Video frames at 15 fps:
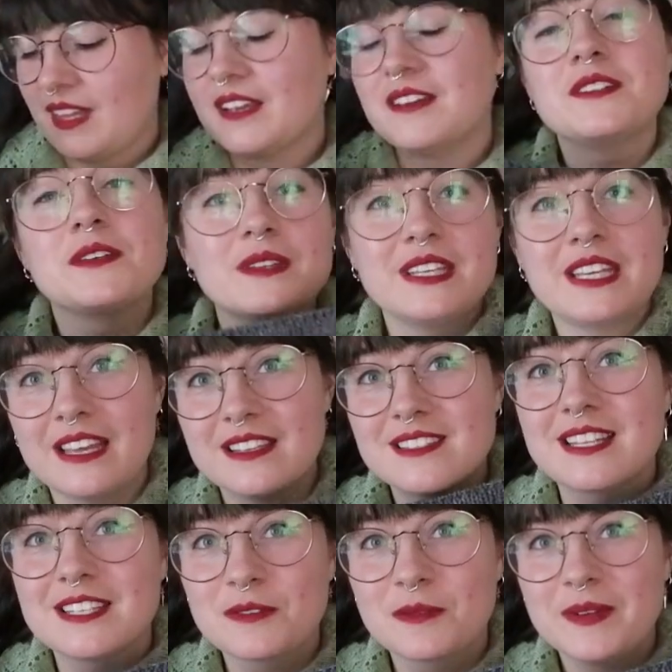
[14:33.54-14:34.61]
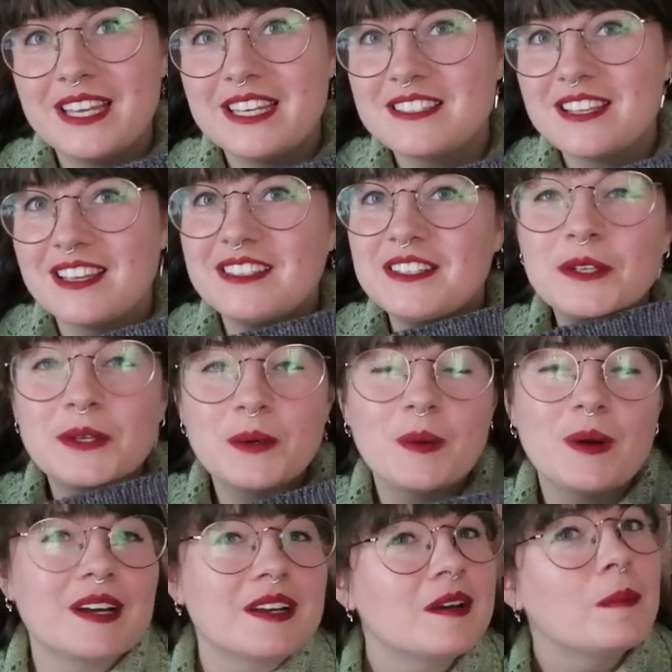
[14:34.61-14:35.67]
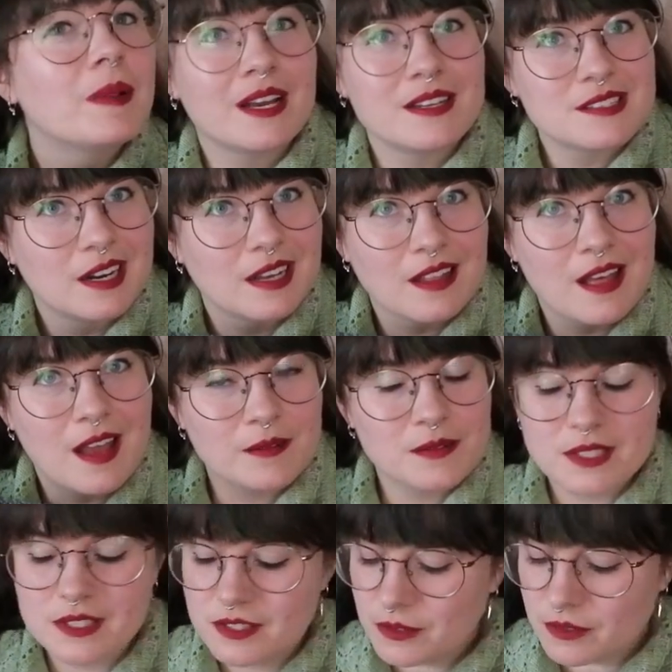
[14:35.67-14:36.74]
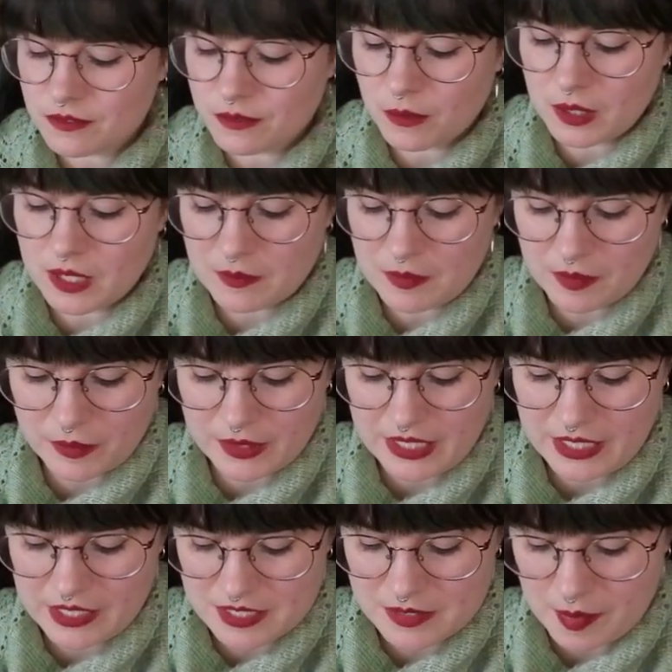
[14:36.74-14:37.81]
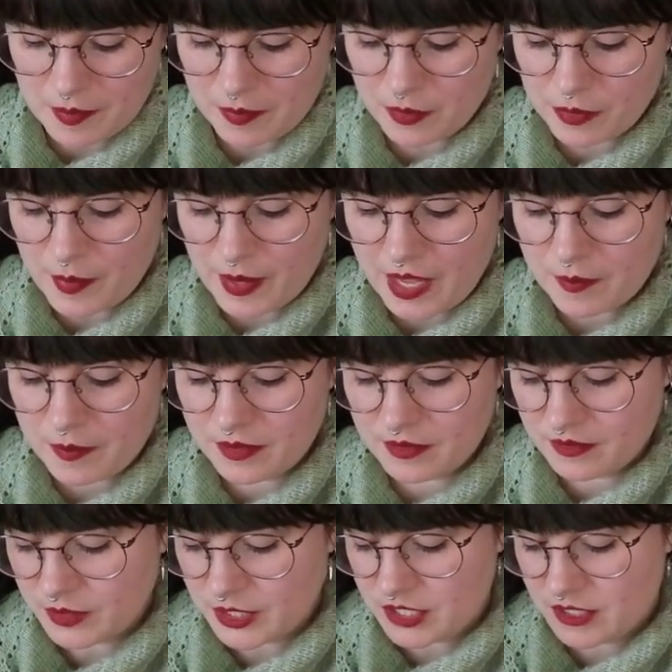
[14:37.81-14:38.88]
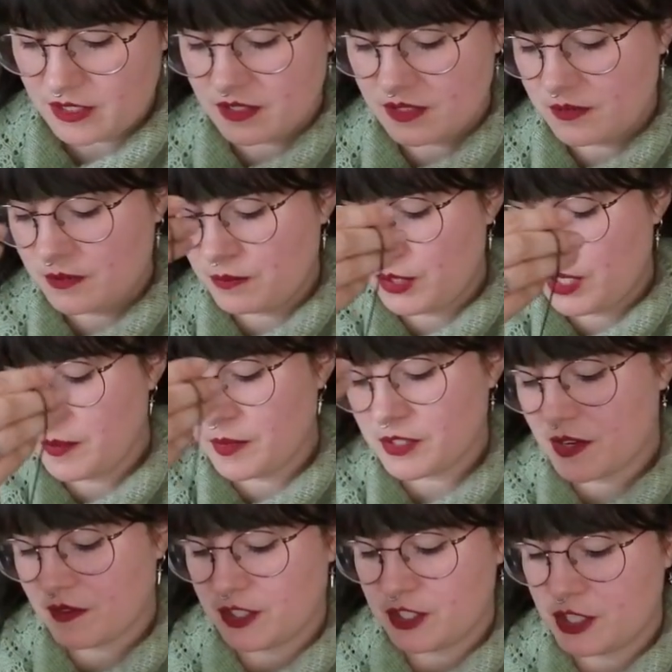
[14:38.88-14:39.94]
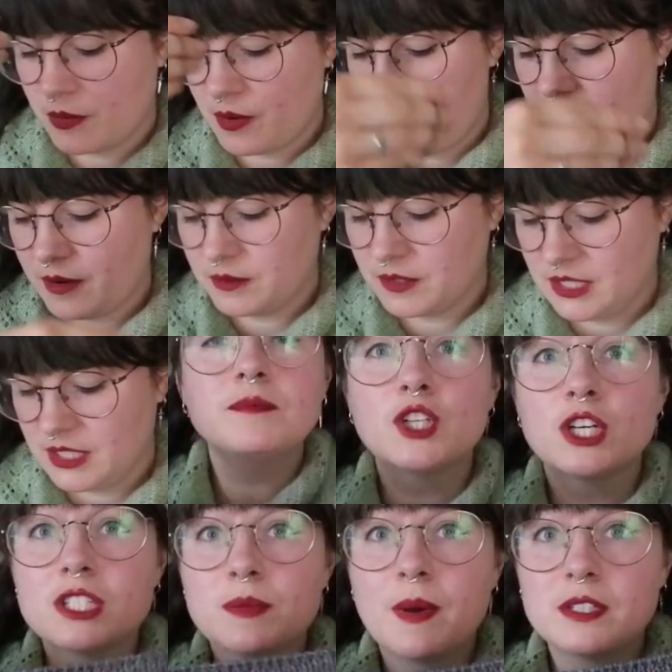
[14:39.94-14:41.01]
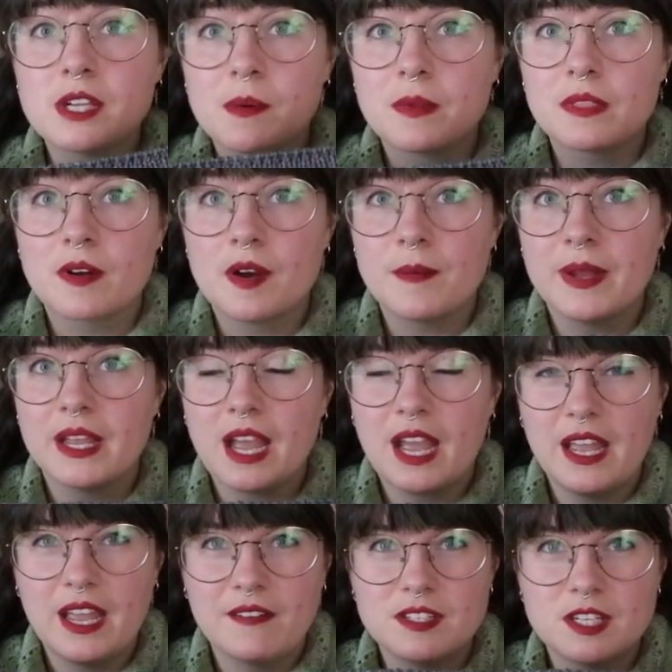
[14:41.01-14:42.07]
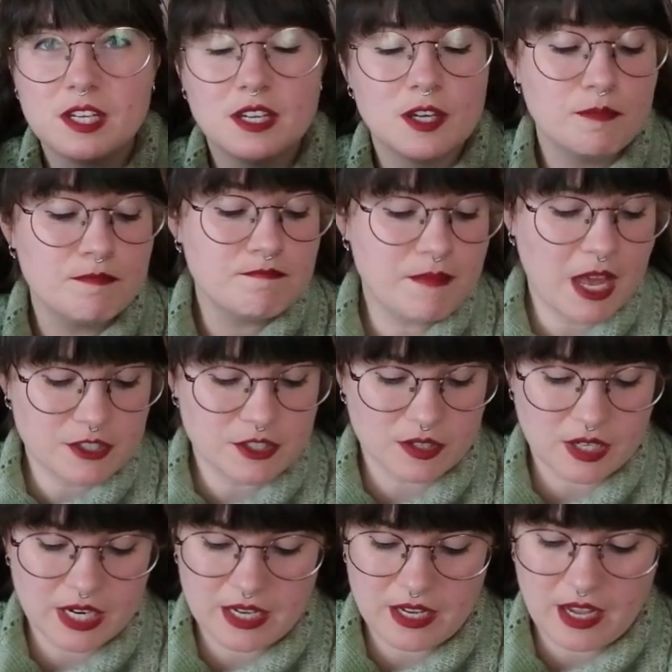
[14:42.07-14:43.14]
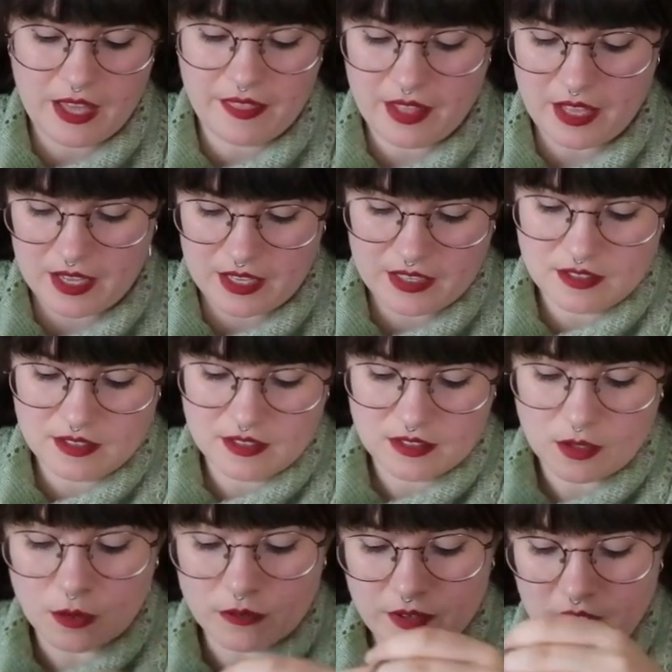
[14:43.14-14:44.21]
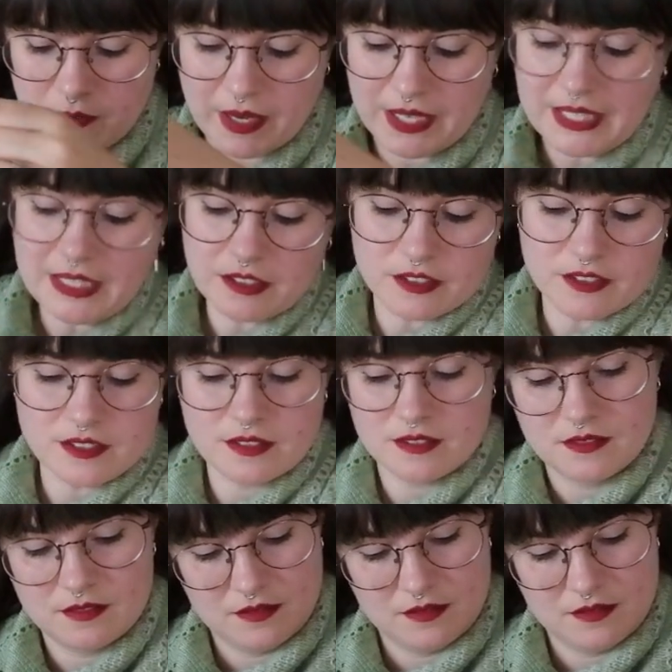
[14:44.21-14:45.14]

so yes, this will be his new Plies and Hellhounds uniform when he is my booth babe, which is pretty much every show now. I'm just about done with the ribbing. I have to measure it and then go find my needles